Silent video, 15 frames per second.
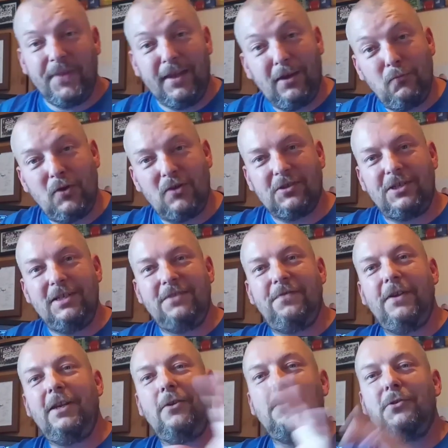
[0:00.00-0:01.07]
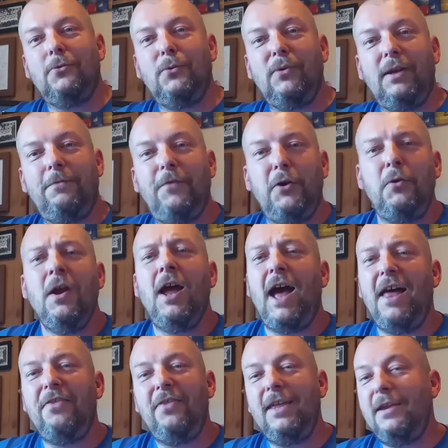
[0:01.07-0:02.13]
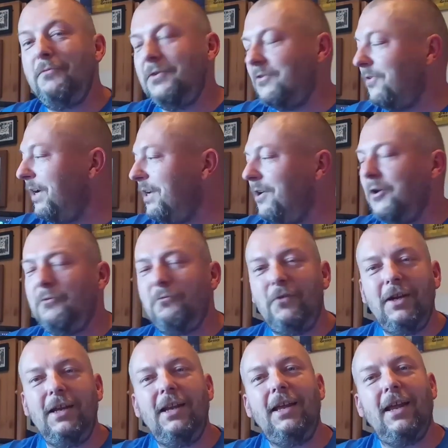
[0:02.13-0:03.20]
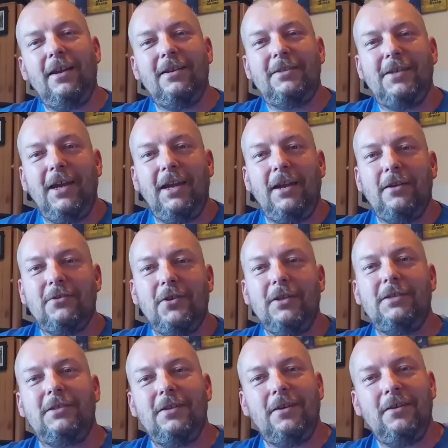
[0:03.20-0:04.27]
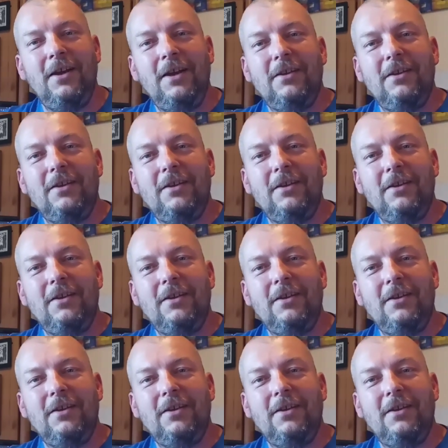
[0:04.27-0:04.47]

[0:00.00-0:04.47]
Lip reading: And I watched these videos all the way through and they were great, you know, really entertaining. It's nice to